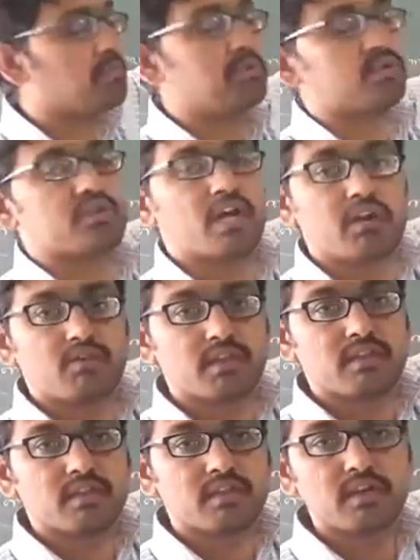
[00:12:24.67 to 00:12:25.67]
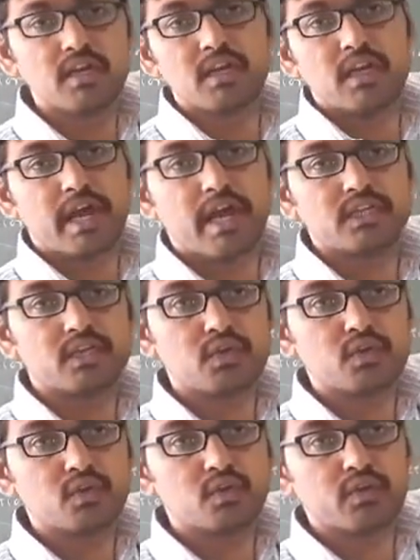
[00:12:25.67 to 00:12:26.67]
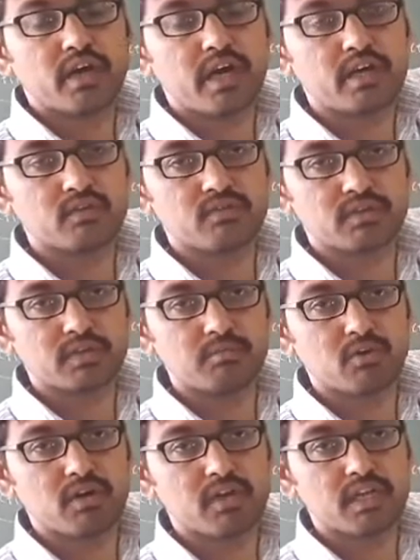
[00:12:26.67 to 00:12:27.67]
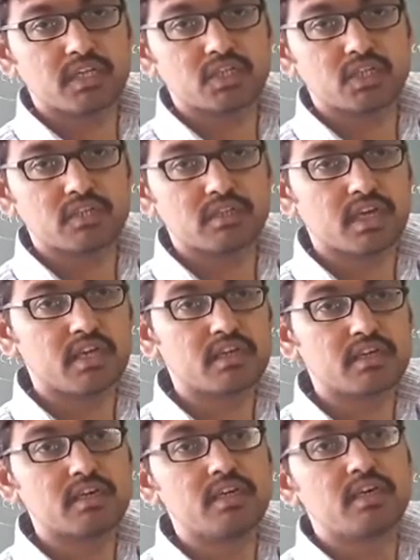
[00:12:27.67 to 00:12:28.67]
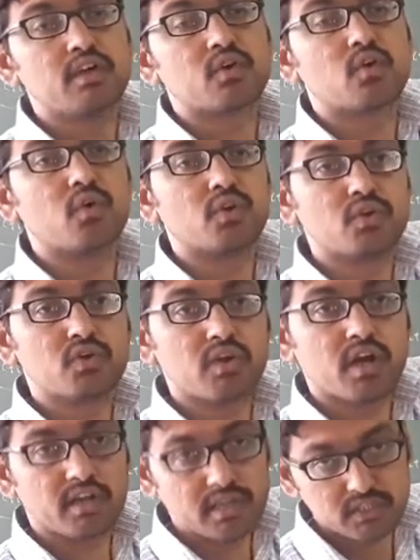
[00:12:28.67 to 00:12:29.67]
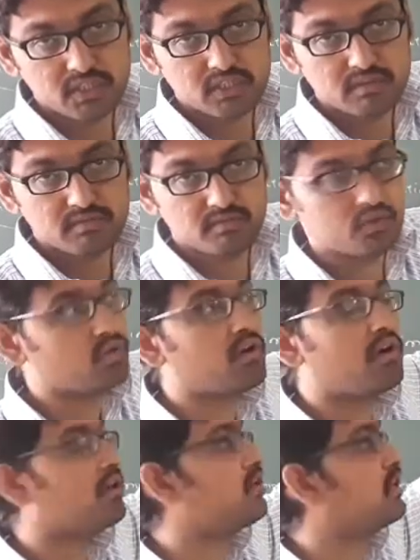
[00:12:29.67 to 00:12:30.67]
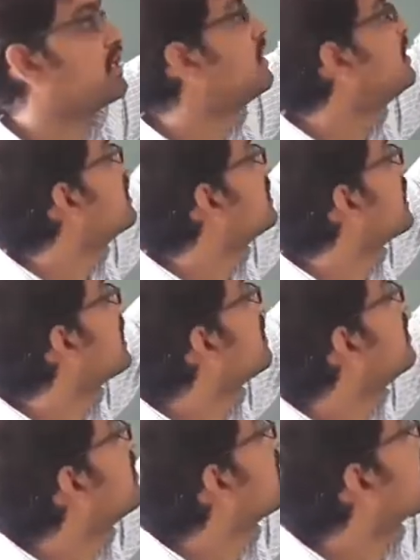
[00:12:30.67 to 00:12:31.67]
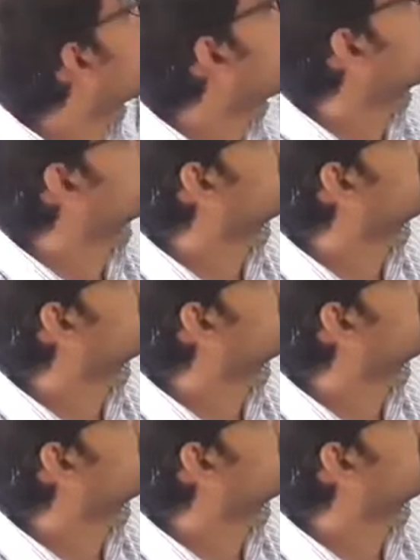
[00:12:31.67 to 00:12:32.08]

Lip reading: will start with hash include iostream.h, then conio.h. You know already. Then class,